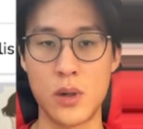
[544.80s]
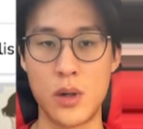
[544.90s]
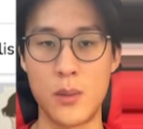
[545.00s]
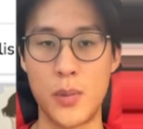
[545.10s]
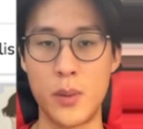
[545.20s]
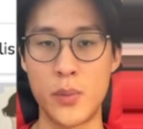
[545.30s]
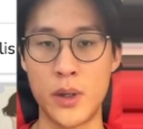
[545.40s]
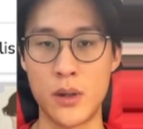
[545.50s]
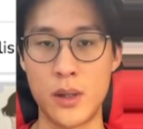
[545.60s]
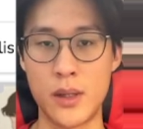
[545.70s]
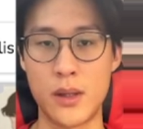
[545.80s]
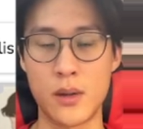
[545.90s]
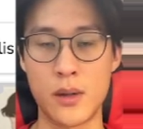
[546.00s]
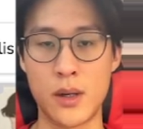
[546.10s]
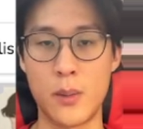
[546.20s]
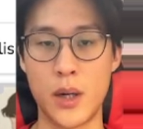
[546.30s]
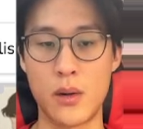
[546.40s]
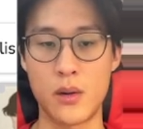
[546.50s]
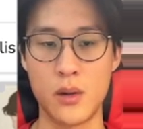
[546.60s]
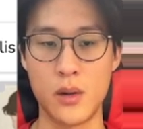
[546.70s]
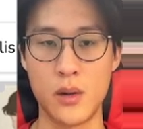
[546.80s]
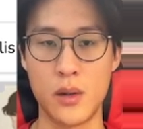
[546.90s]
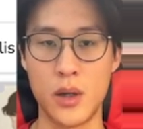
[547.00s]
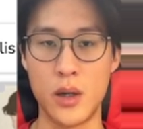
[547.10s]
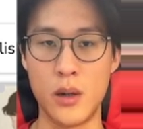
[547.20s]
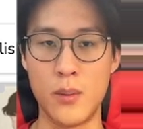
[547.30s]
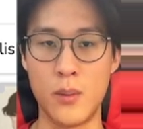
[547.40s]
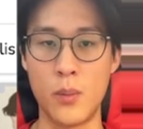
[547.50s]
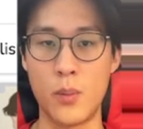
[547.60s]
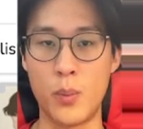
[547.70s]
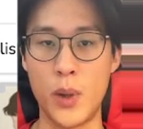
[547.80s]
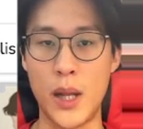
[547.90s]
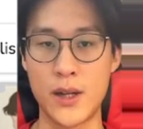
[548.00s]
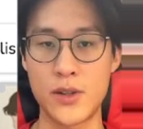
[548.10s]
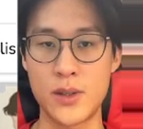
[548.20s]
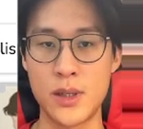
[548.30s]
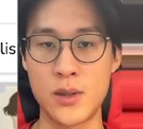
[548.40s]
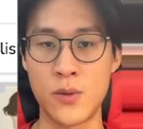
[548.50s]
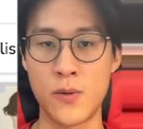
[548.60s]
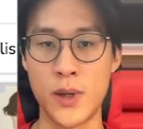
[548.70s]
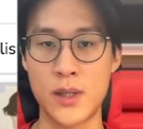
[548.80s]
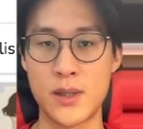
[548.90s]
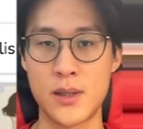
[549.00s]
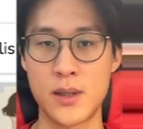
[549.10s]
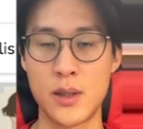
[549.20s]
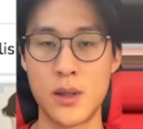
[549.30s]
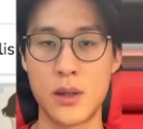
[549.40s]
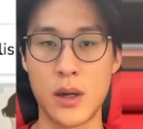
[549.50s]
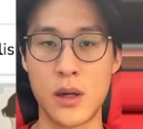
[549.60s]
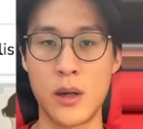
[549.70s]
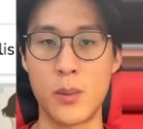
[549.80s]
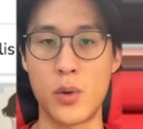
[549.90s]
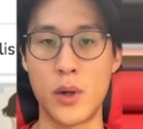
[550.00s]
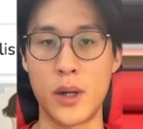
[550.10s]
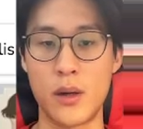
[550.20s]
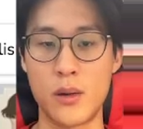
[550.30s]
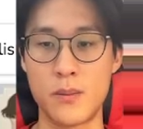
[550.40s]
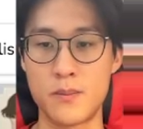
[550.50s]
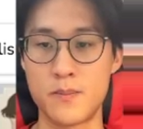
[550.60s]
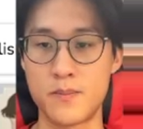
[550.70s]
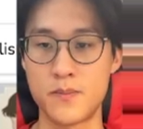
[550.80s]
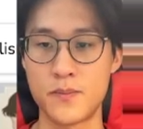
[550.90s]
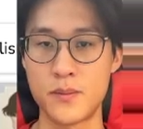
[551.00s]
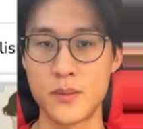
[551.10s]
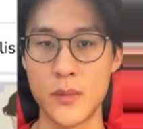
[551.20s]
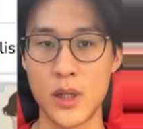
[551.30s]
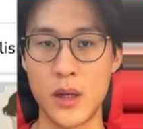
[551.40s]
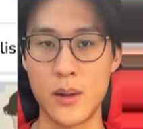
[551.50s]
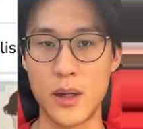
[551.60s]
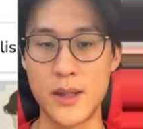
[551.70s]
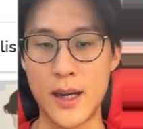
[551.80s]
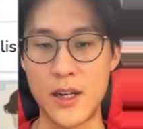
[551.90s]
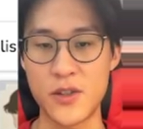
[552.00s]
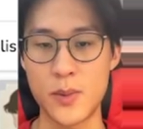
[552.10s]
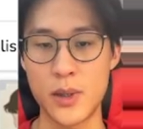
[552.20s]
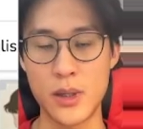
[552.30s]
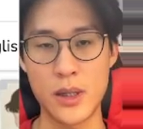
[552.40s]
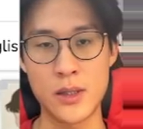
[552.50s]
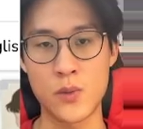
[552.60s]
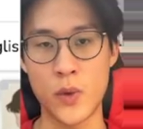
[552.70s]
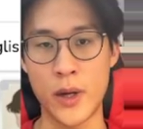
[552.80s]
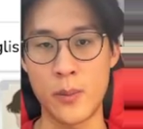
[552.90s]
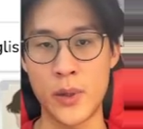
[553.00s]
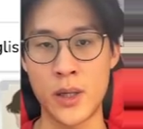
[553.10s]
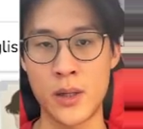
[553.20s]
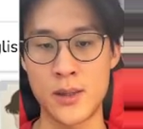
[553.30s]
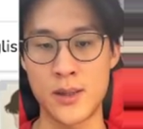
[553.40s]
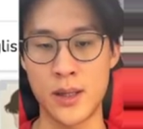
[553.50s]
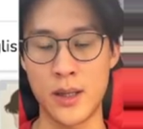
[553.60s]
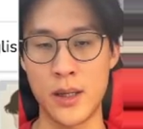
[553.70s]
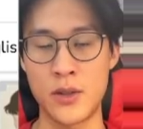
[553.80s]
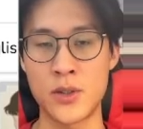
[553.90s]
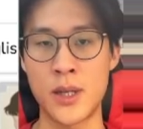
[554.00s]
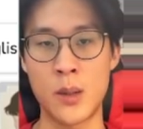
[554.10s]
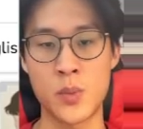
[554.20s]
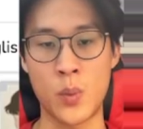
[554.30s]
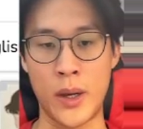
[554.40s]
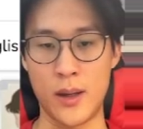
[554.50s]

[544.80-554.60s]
bump here and then come out. Black just needs to fix the cutting point here. Attachment is rare because it just helped white.